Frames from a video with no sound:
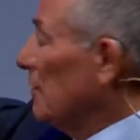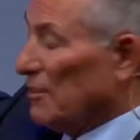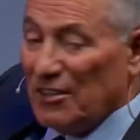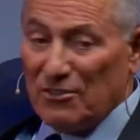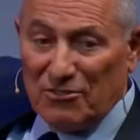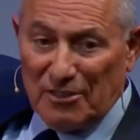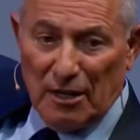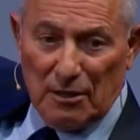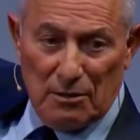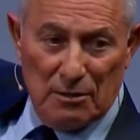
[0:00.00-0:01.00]
This is his
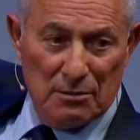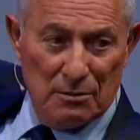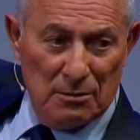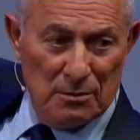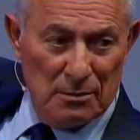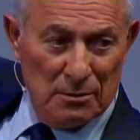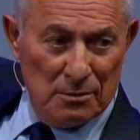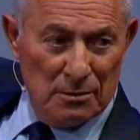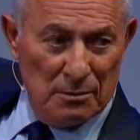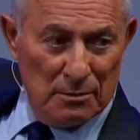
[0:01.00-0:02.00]
tank.
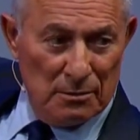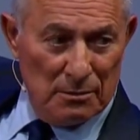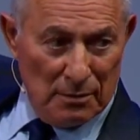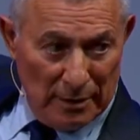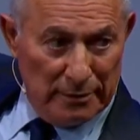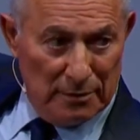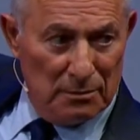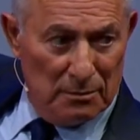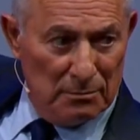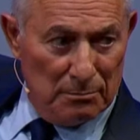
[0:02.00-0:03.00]
I did
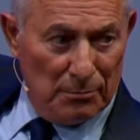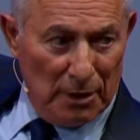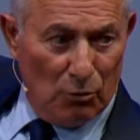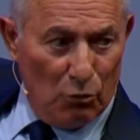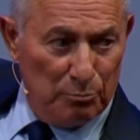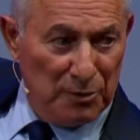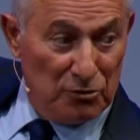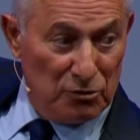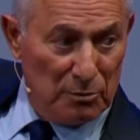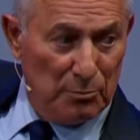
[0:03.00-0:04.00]
my own
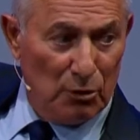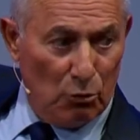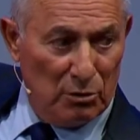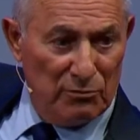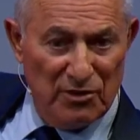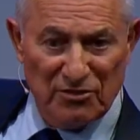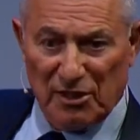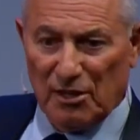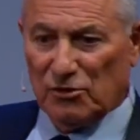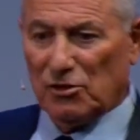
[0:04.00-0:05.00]
picture and my own
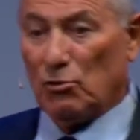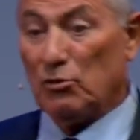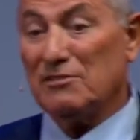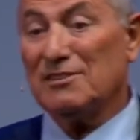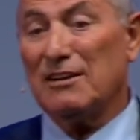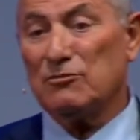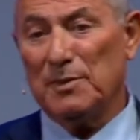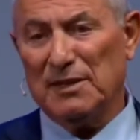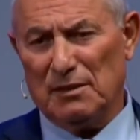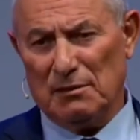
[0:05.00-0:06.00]
investigation on his last
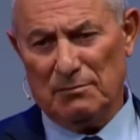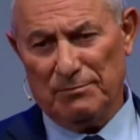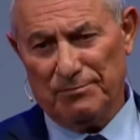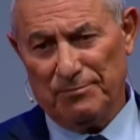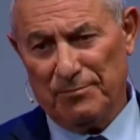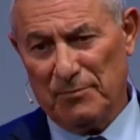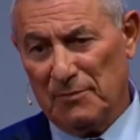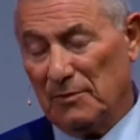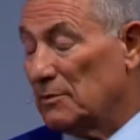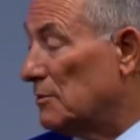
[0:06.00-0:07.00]
battle.
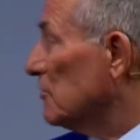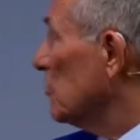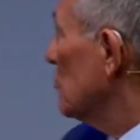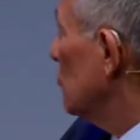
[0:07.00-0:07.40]
This is a